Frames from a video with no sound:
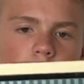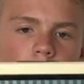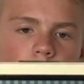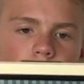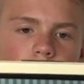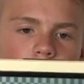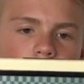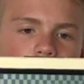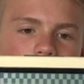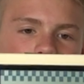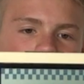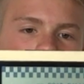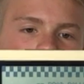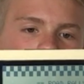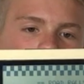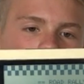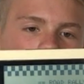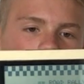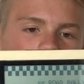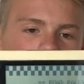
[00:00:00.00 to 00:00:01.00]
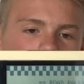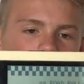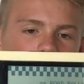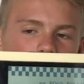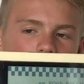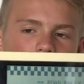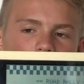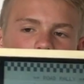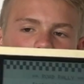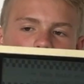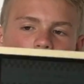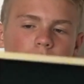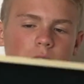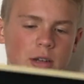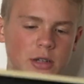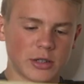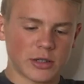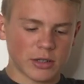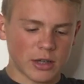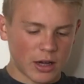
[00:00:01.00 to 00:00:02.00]
very low quality graphics. I
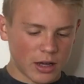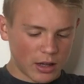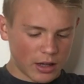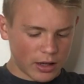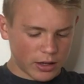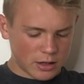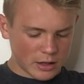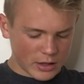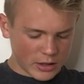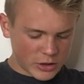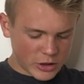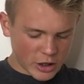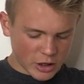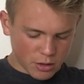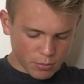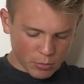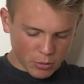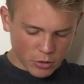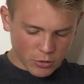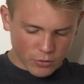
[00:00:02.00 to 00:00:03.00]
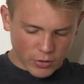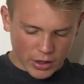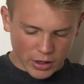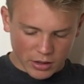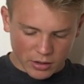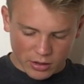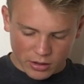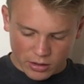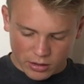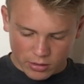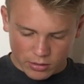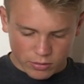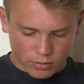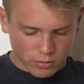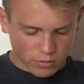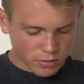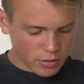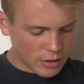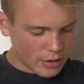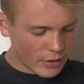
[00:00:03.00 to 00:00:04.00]
just got like a checkerboard race
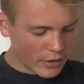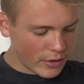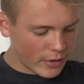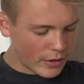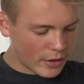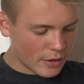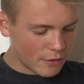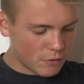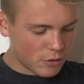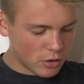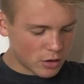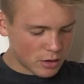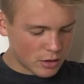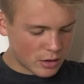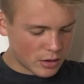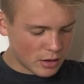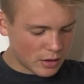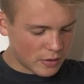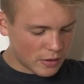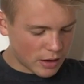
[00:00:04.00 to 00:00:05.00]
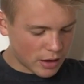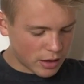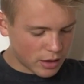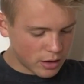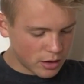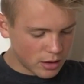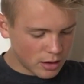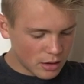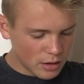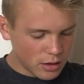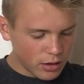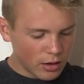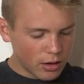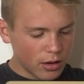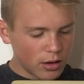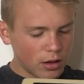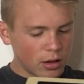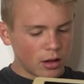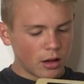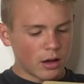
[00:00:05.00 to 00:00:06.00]
area there, if you can see that.
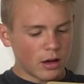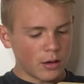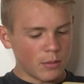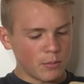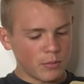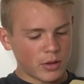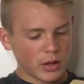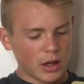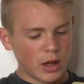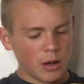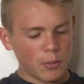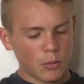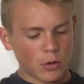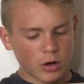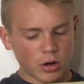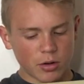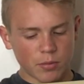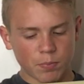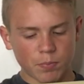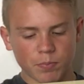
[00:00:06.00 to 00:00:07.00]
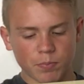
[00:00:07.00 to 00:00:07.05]
The keyboard's